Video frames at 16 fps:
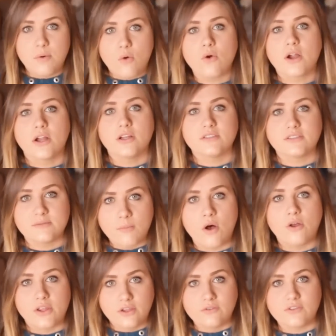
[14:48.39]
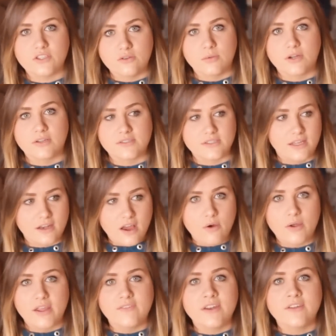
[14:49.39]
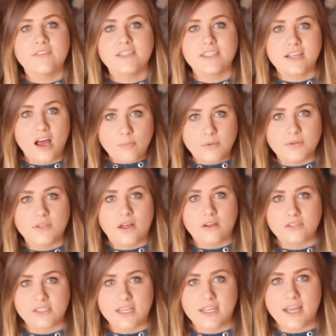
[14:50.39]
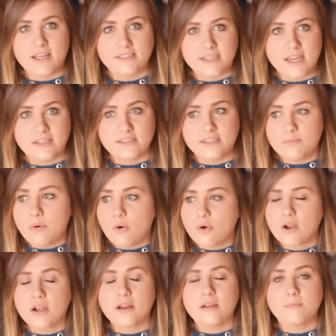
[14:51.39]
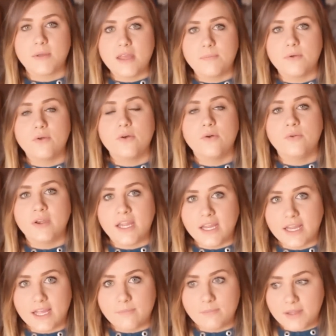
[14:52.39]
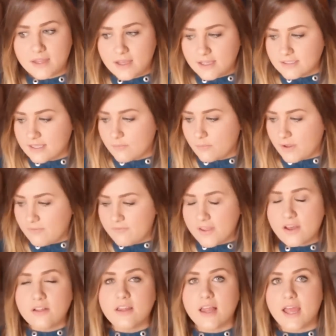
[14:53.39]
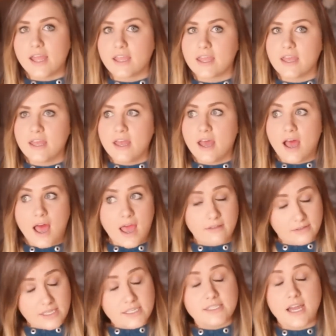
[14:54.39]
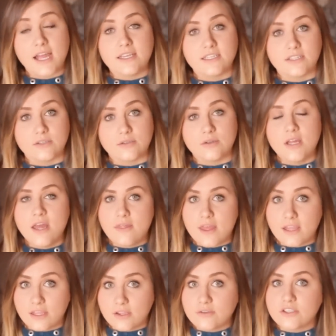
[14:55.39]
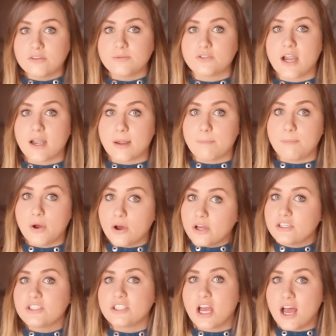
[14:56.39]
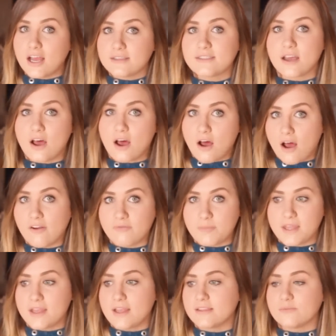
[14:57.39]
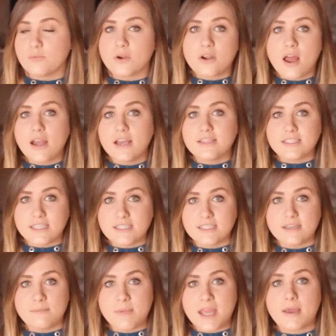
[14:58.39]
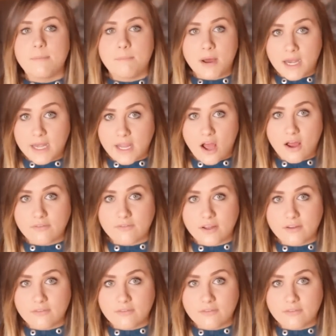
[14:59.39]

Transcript: Support small YouTubers, you know, even if it's a couple dollars, like I said, support people who need it because we feel like at least I do, that YouTube's trying to push us off because we're not as easy to make money off